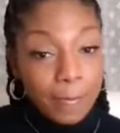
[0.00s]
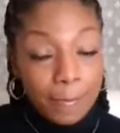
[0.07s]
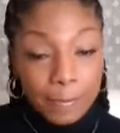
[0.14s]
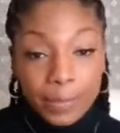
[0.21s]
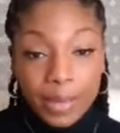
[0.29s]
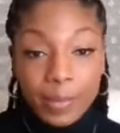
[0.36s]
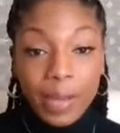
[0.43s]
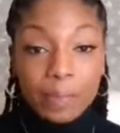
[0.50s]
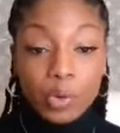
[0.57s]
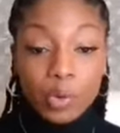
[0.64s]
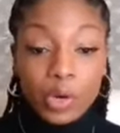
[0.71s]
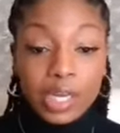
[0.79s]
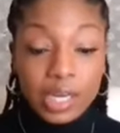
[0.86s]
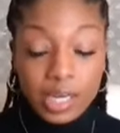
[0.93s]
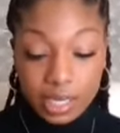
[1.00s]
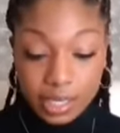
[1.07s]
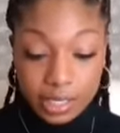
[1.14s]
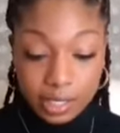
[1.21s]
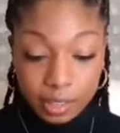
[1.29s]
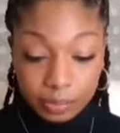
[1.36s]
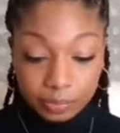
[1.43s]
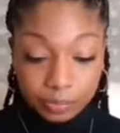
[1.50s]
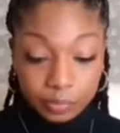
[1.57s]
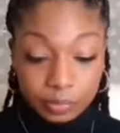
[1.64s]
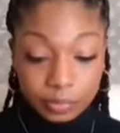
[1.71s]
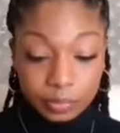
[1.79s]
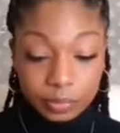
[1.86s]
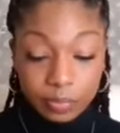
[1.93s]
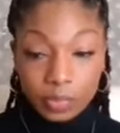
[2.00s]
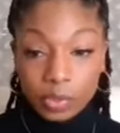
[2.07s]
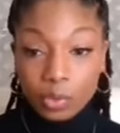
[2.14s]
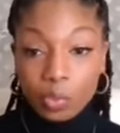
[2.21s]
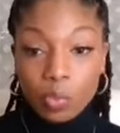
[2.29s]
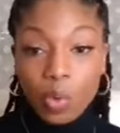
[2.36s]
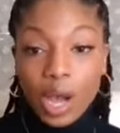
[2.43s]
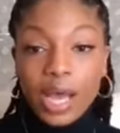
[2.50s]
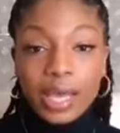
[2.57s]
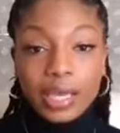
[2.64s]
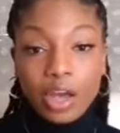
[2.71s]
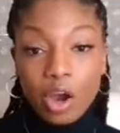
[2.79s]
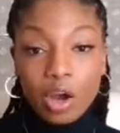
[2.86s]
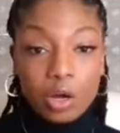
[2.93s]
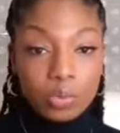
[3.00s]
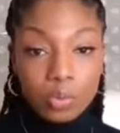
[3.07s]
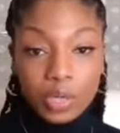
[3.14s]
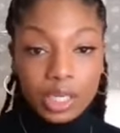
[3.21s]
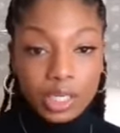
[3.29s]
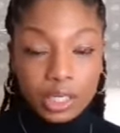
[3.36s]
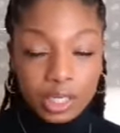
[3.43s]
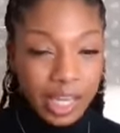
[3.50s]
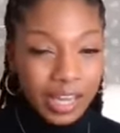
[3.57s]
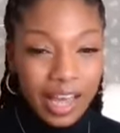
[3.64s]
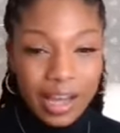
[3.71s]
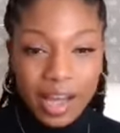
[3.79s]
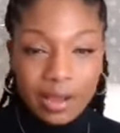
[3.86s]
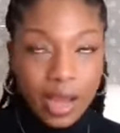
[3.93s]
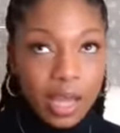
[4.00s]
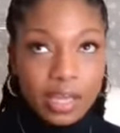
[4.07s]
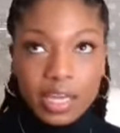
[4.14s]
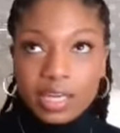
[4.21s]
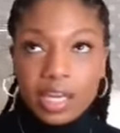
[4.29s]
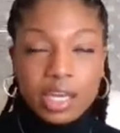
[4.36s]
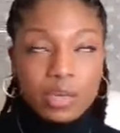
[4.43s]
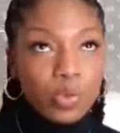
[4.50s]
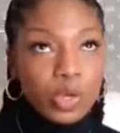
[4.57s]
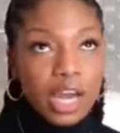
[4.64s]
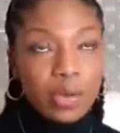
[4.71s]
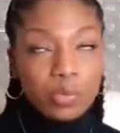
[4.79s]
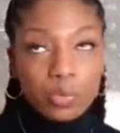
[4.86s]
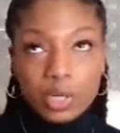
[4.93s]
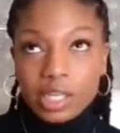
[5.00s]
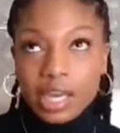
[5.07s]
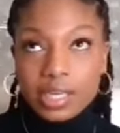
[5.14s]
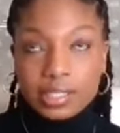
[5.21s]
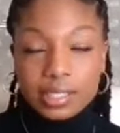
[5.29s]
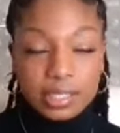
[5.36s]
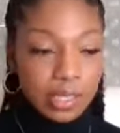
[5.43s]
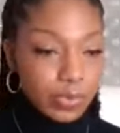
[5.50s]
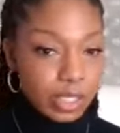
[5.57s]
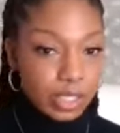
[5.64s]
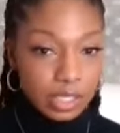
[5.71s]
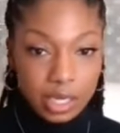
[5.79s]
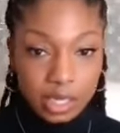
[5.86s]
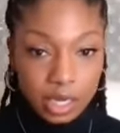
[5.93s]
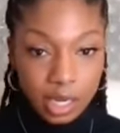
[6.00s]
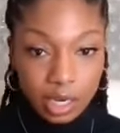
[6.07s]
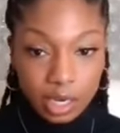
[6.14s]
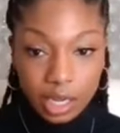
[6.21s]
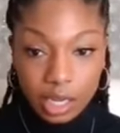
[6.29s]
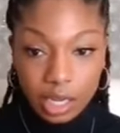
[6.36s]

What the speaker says: But my point is, why are we like I and when I realized this, I was sitting there.